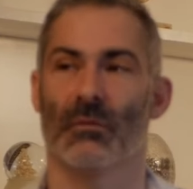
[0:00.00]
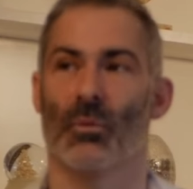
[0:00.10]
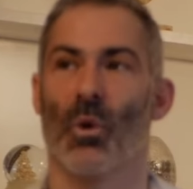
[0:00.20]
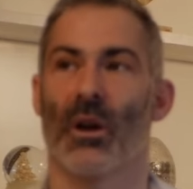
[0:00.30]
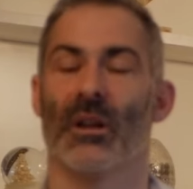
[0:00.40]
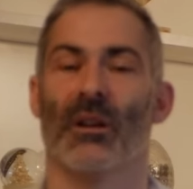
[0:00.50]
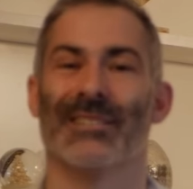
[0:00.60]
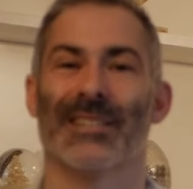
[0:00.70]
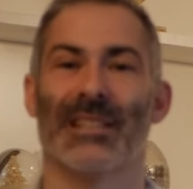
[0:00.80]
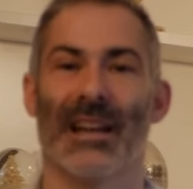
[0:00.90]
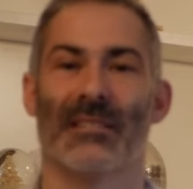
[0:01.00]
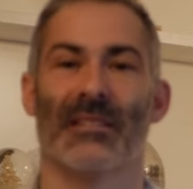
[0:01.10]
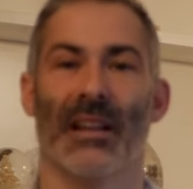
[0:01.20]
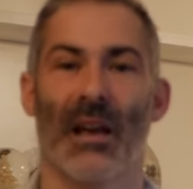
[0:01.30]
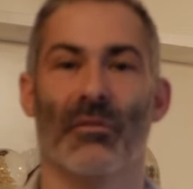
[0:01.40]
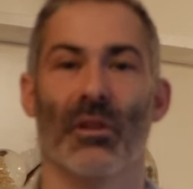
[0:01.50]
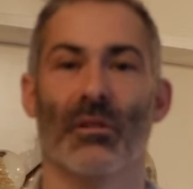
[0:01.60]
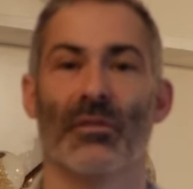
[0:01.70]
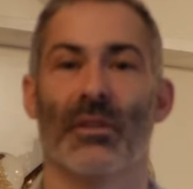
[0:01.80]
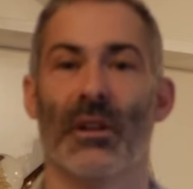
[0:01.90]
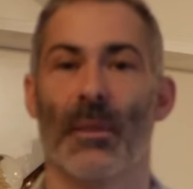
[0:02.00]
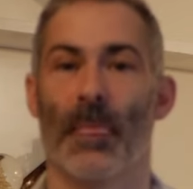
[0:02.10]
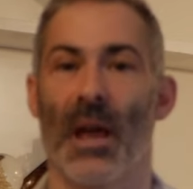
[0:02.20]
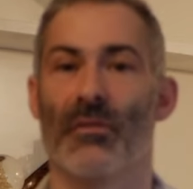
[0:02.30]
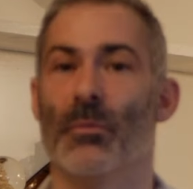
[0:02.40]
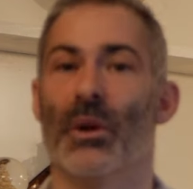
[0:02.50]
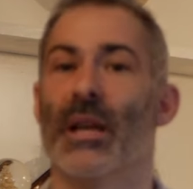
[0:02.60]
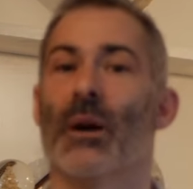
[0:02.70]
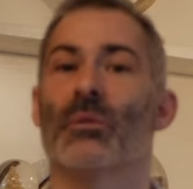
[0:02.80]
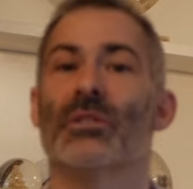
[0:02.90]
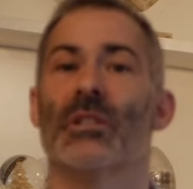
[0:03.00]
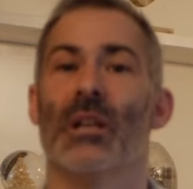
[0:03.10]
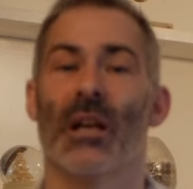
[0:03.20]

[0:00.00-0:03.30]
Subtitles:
working hard to get to the level of everybody else,